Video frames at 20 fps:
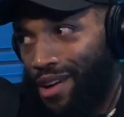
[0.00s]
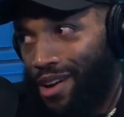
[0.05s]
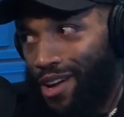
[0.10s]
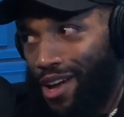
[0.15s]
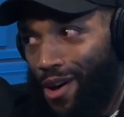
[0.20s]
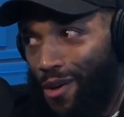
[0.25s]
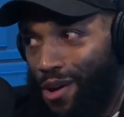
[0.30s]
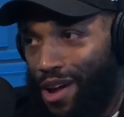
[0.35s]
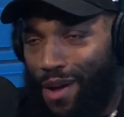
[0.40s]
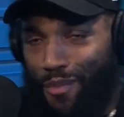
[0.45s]

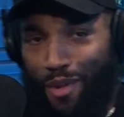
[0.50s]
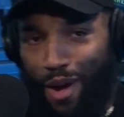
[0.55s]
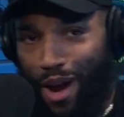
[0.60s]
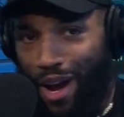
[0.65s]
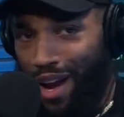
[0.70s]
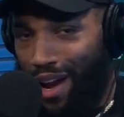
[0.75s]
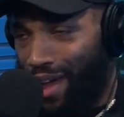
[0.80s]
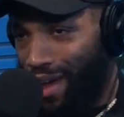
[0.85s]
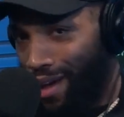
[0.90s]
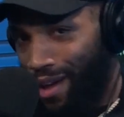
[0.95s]
where your
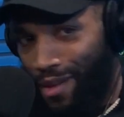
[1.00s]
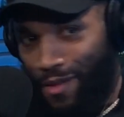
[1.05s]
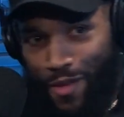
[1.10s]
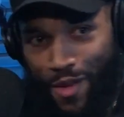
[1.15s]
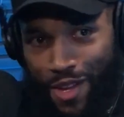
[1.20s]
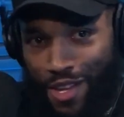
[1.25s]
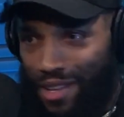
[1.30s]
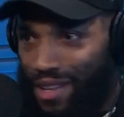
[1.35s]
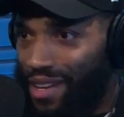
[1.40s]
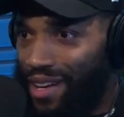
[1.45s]
brother there?
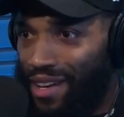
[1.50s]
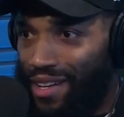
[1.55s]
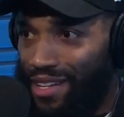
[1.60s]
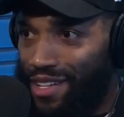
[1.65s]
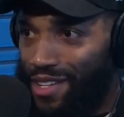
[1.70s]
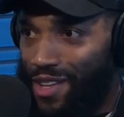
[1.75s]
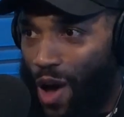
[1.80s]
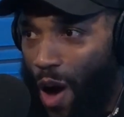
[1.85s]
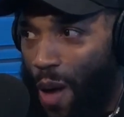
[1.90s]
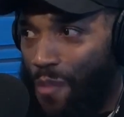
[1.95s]

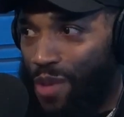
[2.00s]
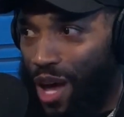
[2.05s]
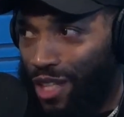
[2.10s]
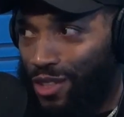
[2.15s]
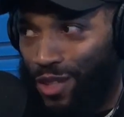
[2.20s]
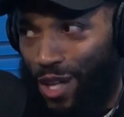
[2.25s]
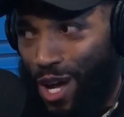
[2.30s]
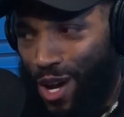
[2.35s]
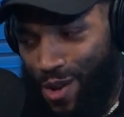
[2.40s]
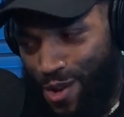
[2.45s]
Yo, I'm not
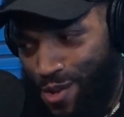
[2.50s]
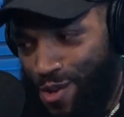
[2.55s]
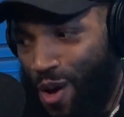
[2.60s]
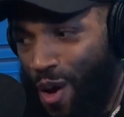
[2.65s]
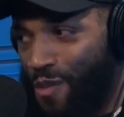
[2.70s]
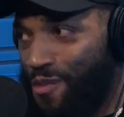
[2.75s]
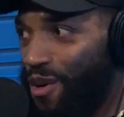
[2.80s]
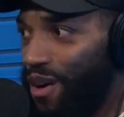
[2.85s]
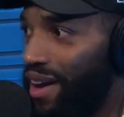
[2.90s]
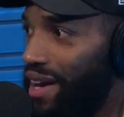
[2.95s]
scared of you
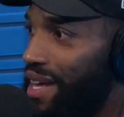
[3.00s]
no more.